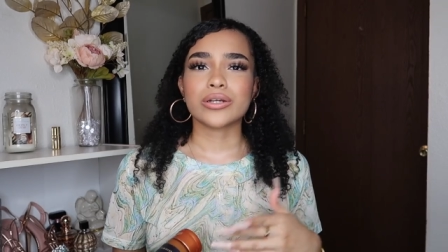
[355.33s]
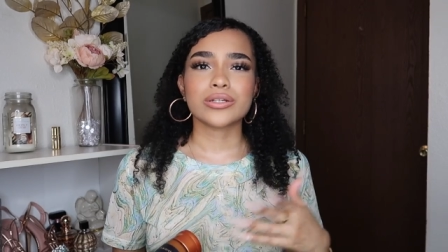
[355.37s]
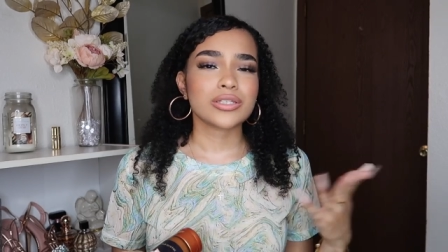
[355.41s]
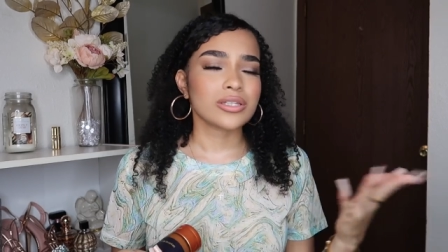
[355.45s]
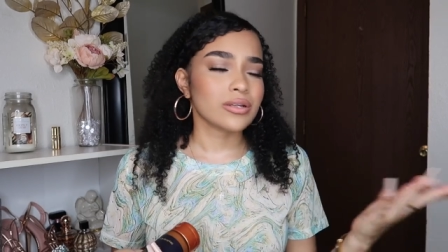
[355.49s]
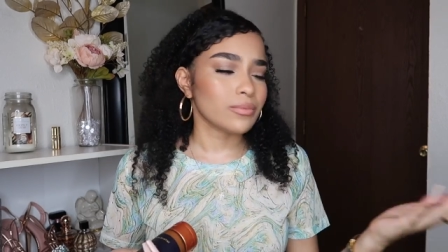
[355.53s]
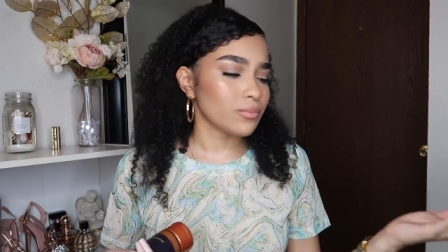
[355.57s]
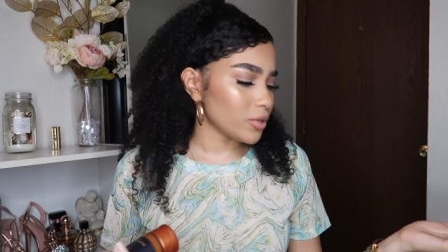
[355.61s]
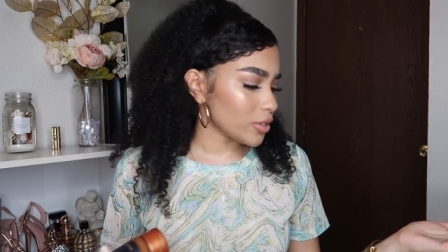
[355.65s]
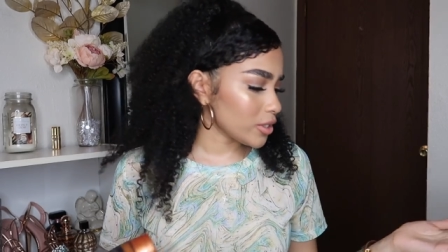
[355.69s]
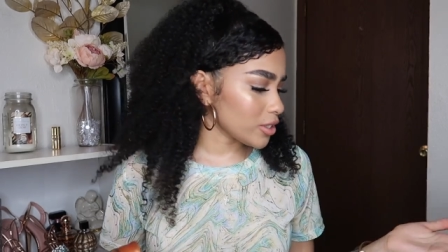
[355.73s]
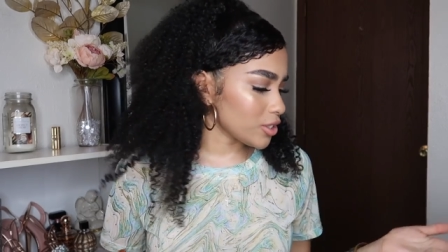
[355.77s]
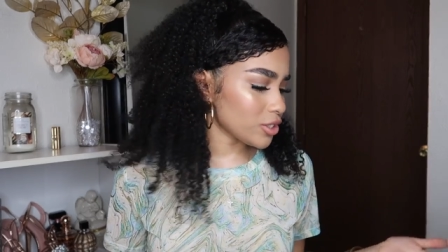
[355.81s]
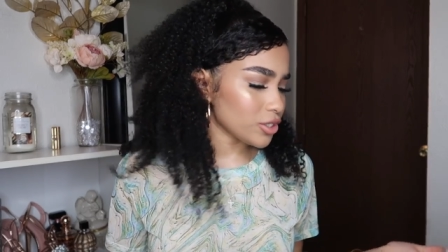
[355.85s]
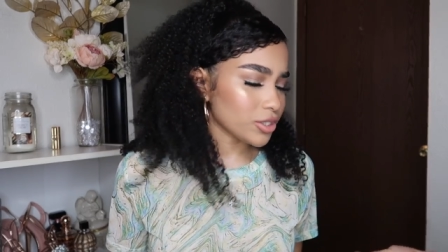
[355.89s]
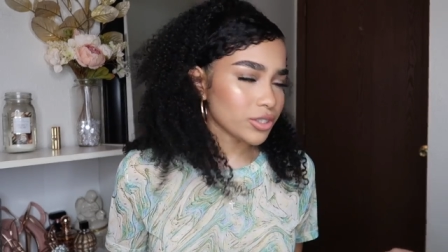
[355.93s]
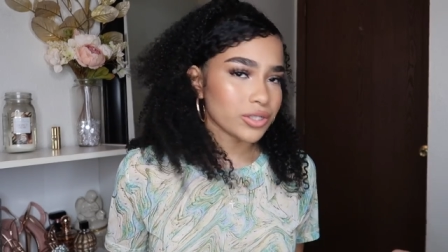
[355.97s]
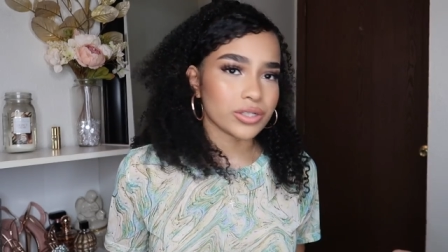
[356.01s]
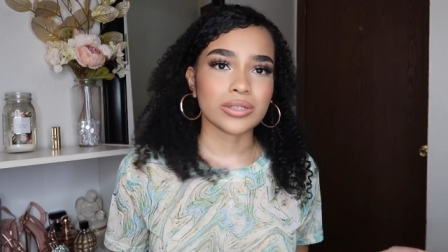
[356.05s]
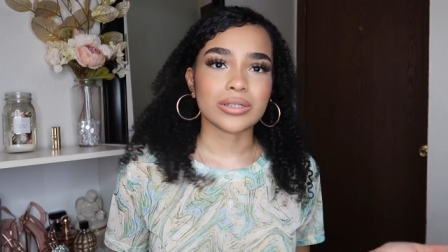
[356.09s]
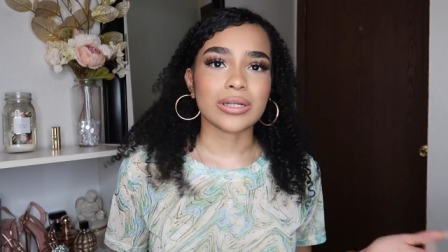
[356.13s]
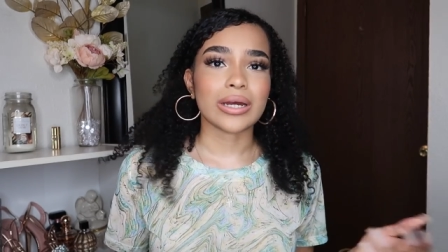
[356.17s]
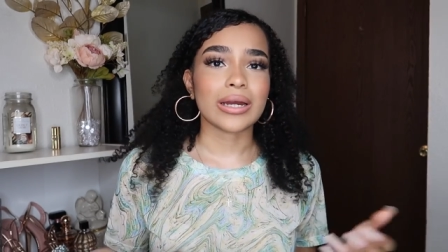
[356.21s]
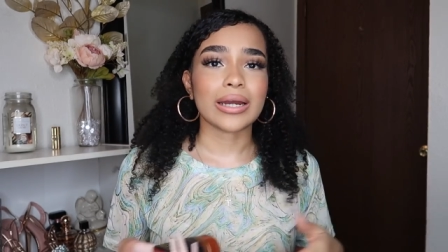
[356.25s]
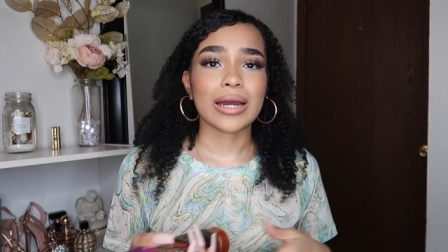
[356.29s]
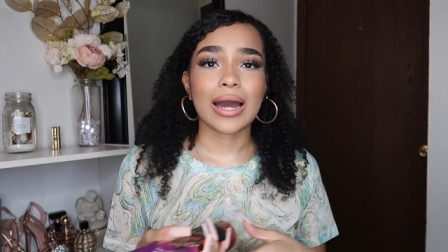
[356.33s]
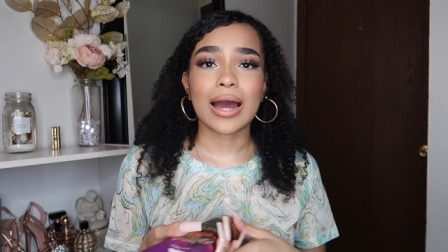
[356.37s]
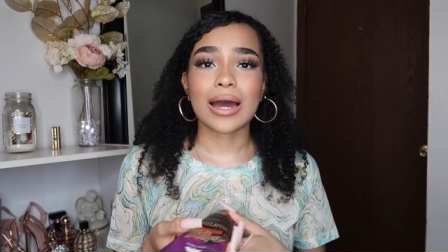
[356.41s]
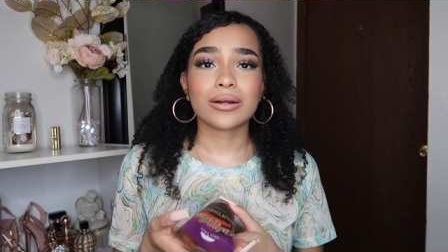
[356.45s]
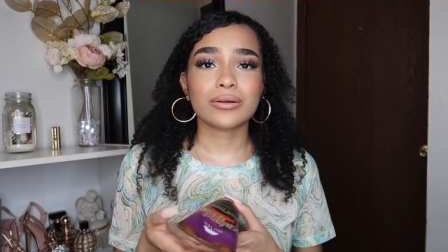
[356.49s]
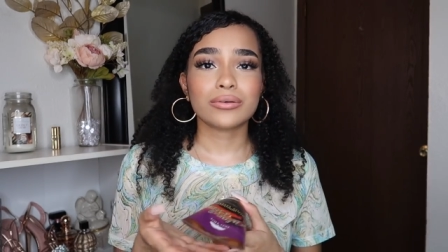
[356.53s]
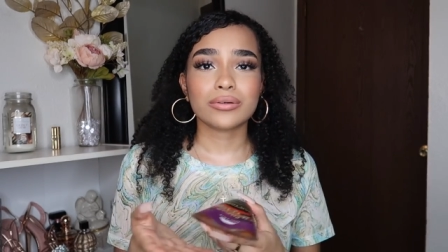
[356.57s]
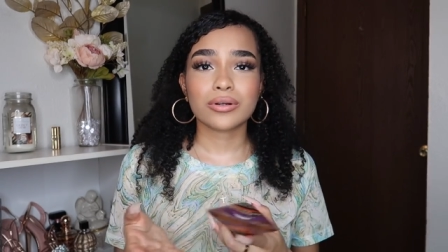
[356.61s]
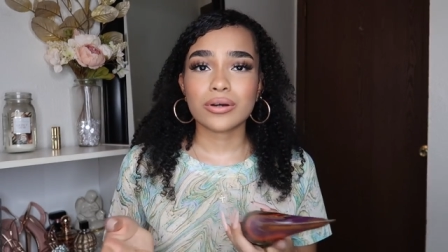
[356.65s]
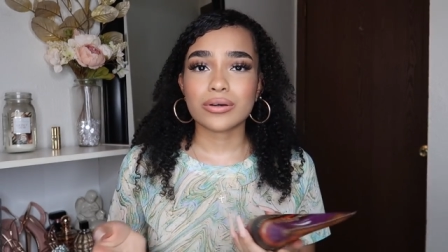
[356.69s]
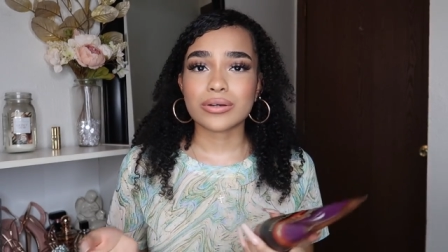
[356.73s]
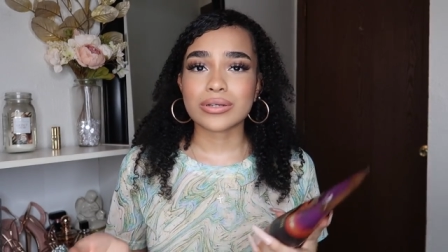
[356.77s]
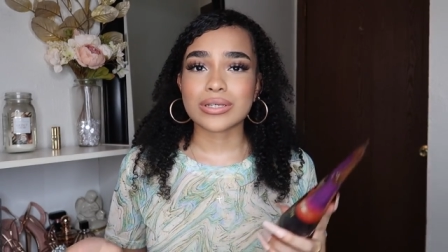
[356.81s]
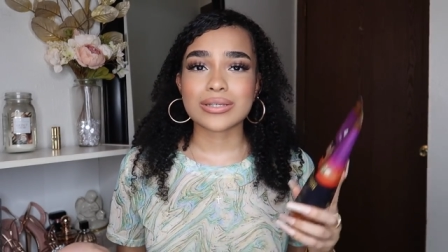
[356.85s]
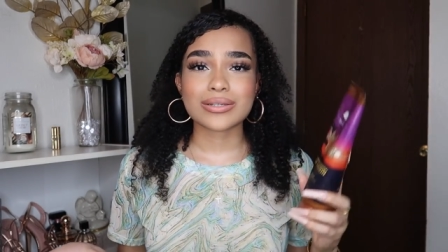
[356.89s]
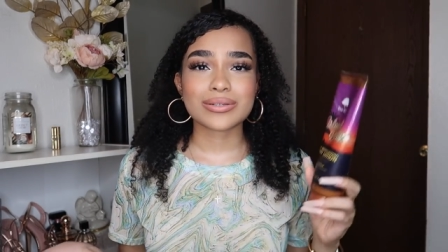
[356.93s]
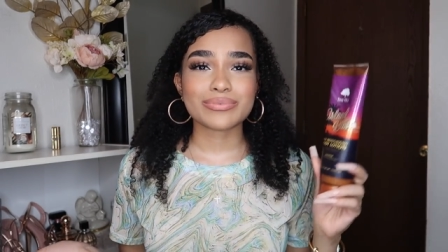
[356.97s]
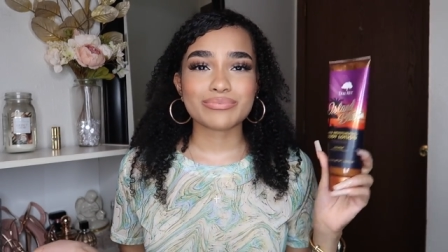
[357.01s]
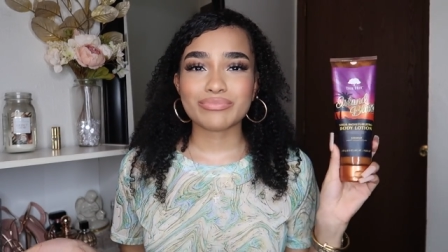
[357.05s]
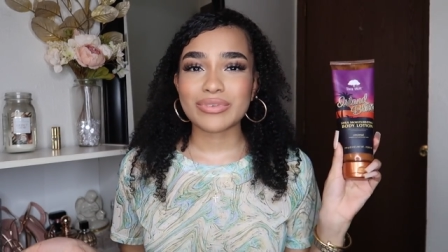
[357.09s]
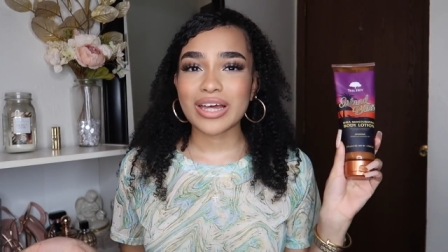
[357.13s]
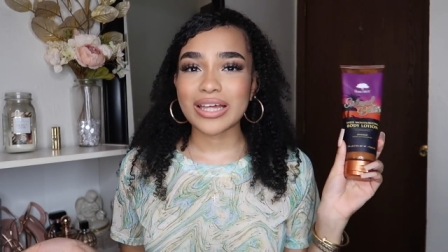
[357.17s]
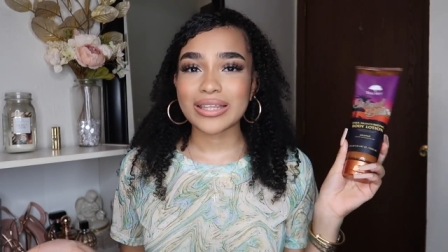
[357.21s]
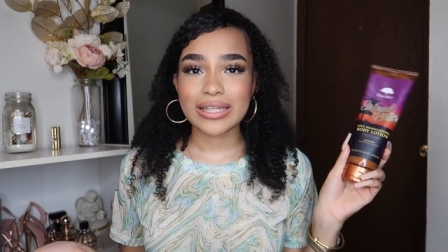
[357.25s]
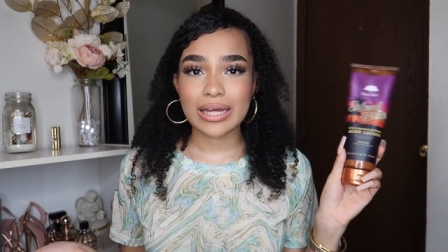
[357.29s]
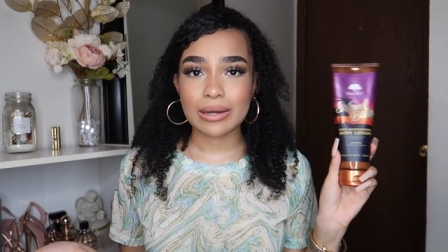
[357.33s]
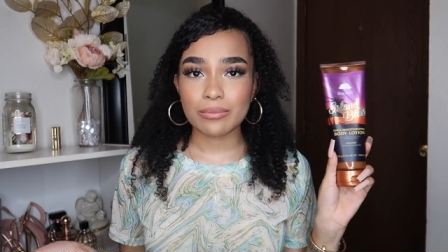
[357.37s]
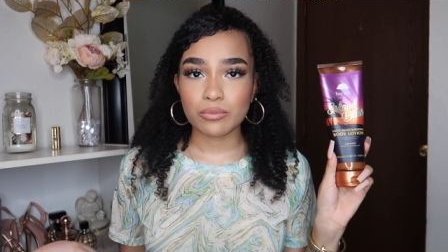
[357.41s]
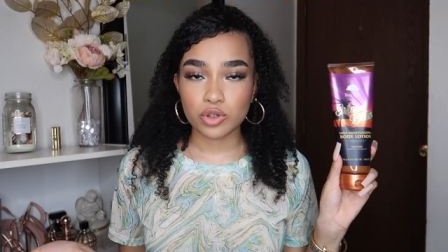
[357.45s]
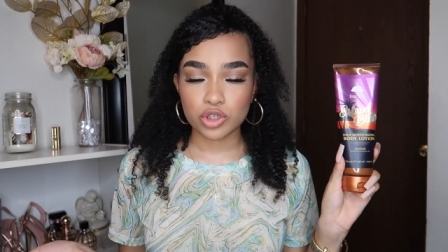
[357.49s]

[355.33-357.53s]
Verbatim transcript: is the moisture like I don't know it's not that